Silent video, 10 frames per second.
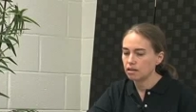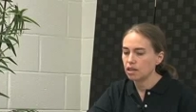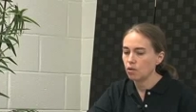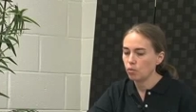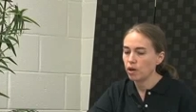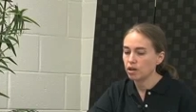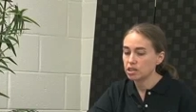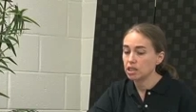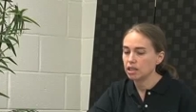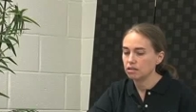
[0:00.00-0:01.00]
we are
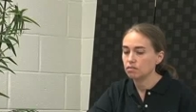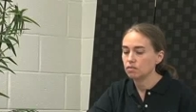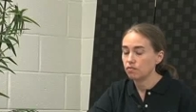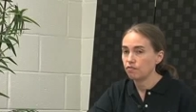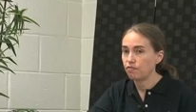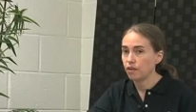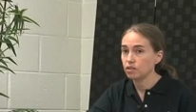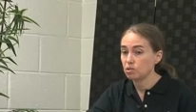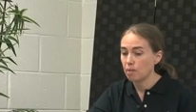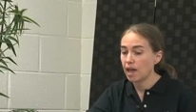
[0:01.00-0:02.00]
seeing
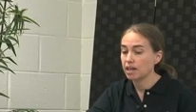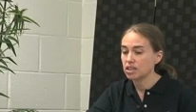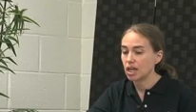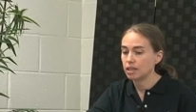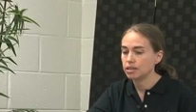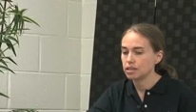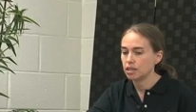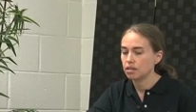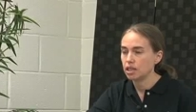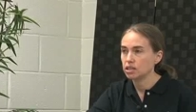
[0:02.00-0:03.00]
fairly dramatic changes
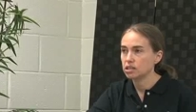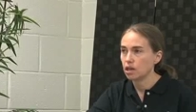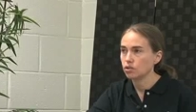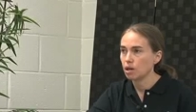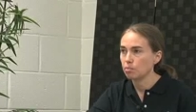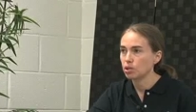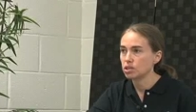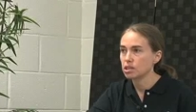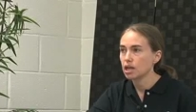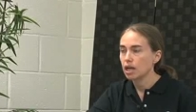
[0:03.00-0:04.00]
in cell
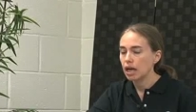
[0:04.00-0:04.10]
numbers.